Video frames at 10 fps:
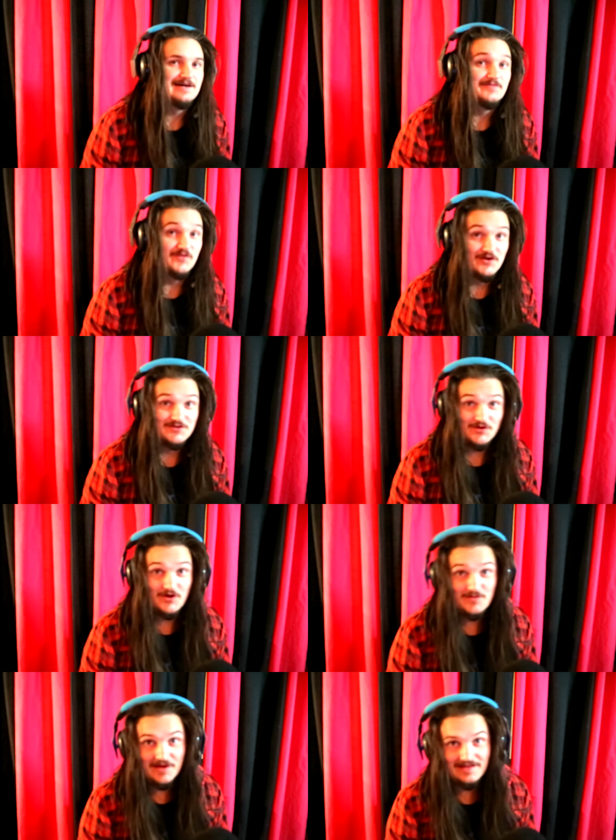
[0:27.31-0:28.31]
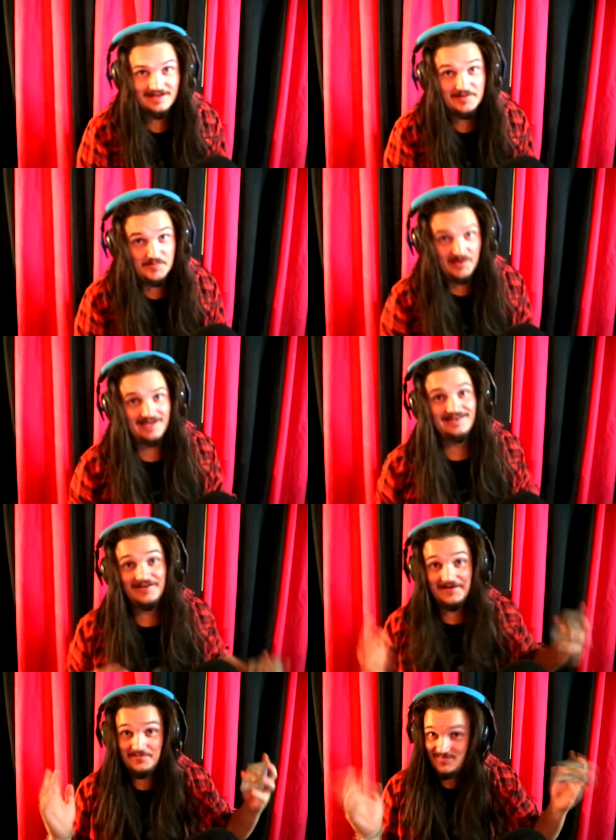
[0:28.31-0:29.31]
Very sorry about that, but
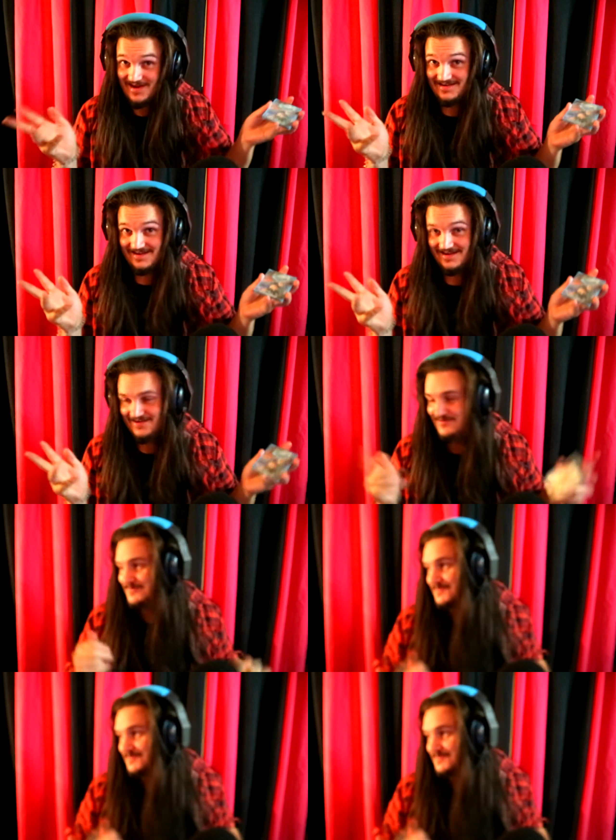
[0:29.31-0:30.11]
I'm back now.